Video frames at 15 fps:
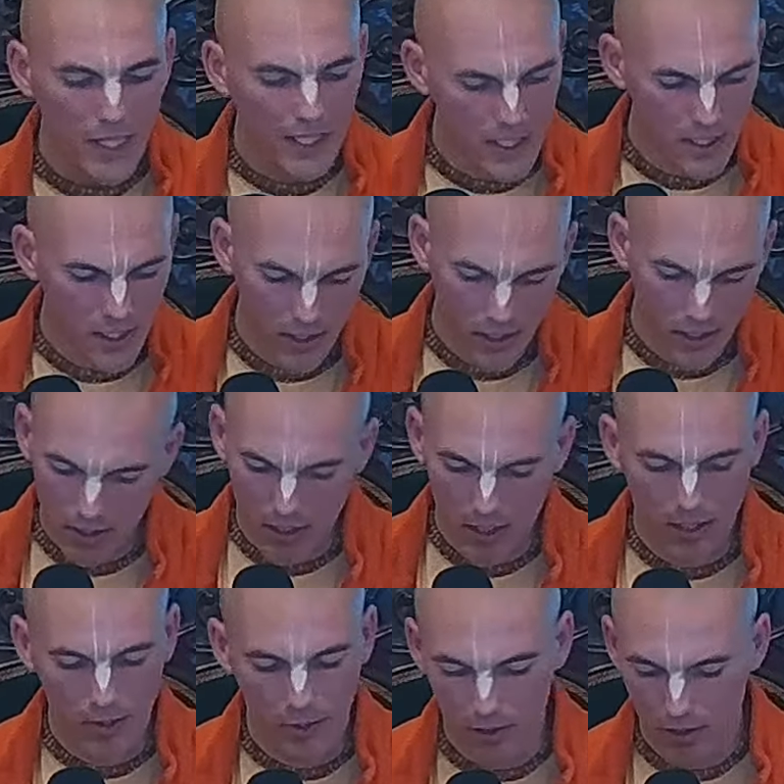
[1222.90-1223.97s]
because he
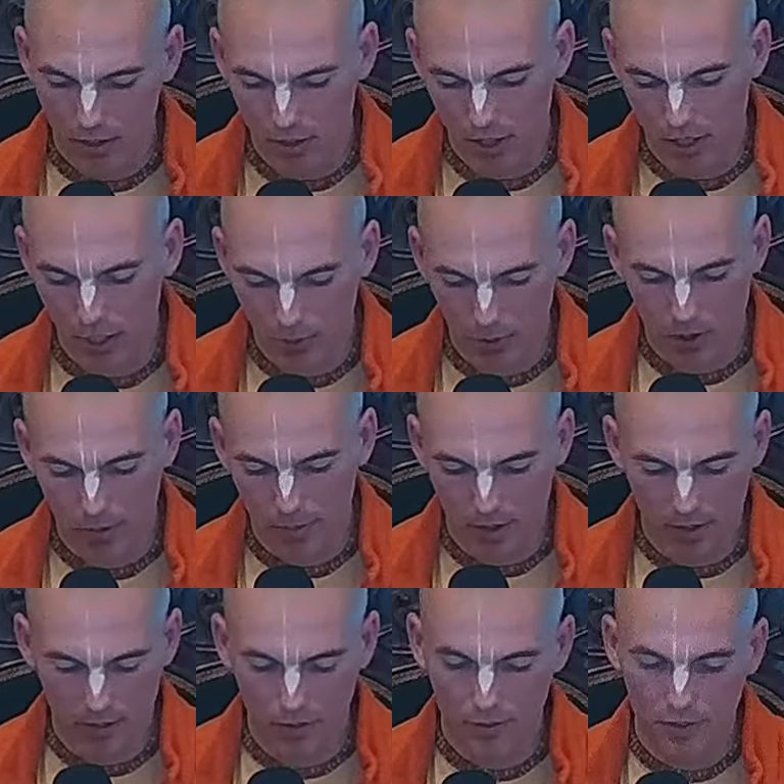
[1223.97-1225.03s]
did not want to
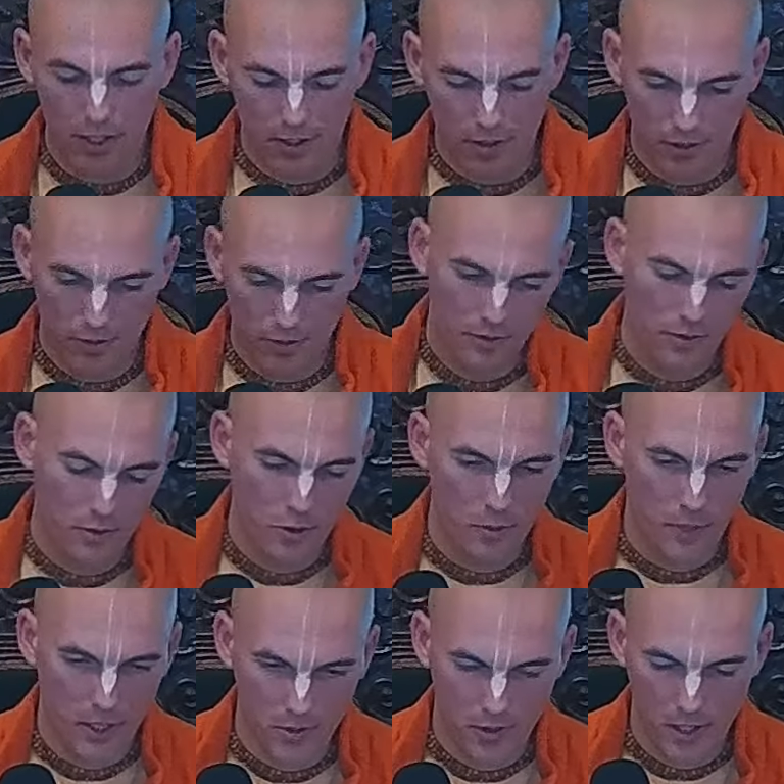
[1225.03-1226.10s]
be offensive
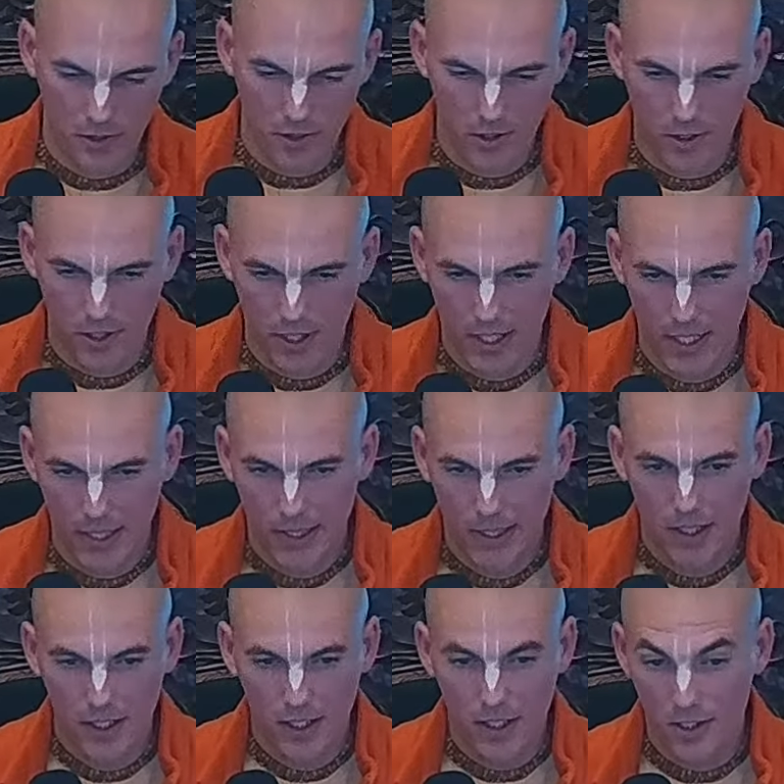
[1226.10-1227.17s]
to Maitreya Rishi.
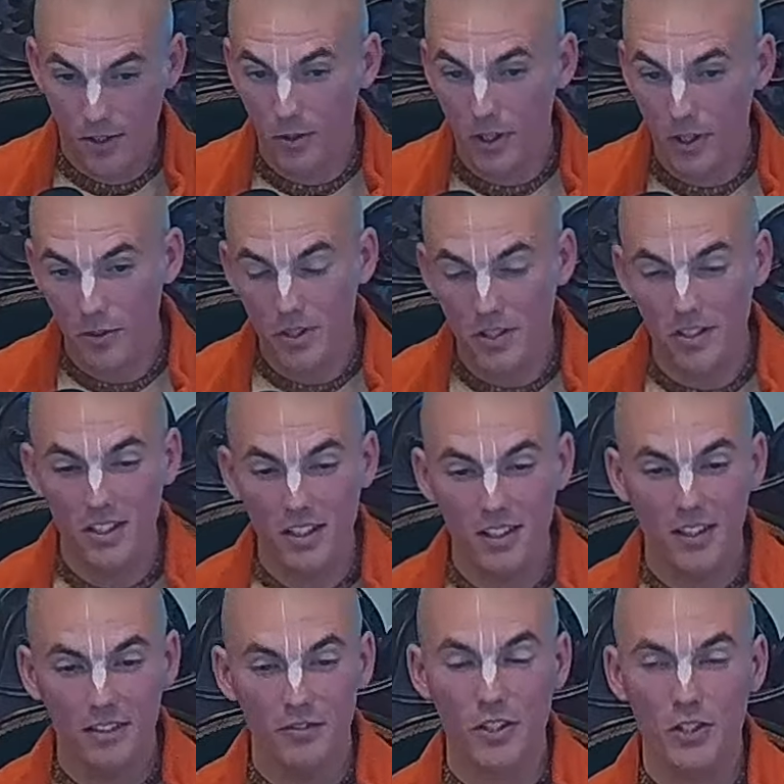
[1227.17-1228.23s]
And so now we see
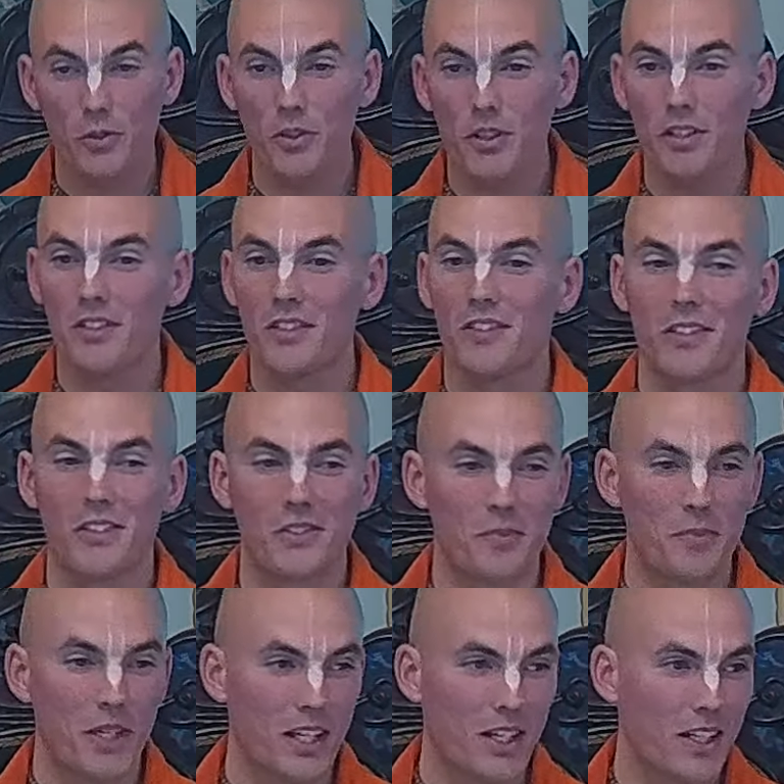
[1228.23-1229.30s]
that Vidura is
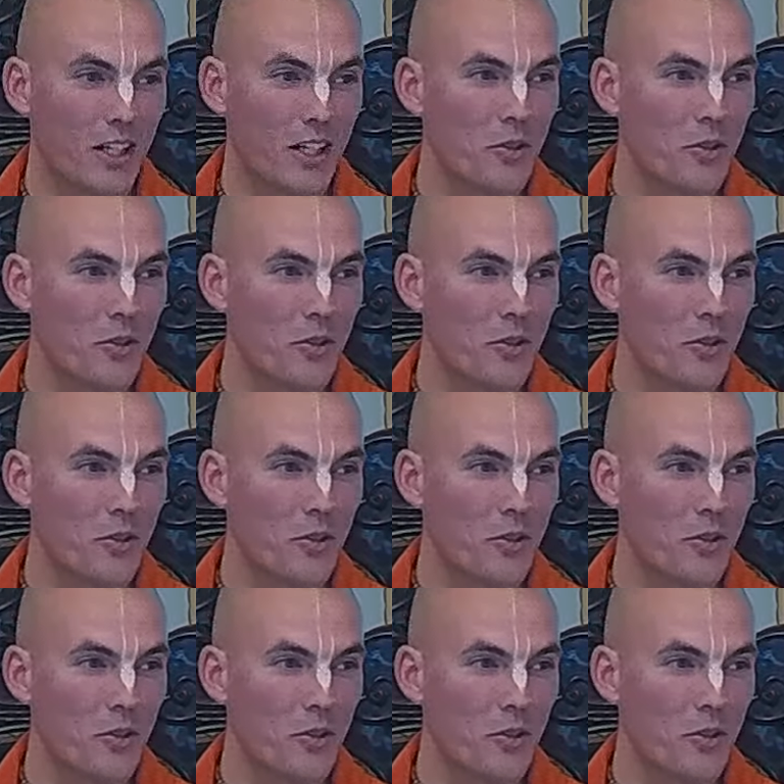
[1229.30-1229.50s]
making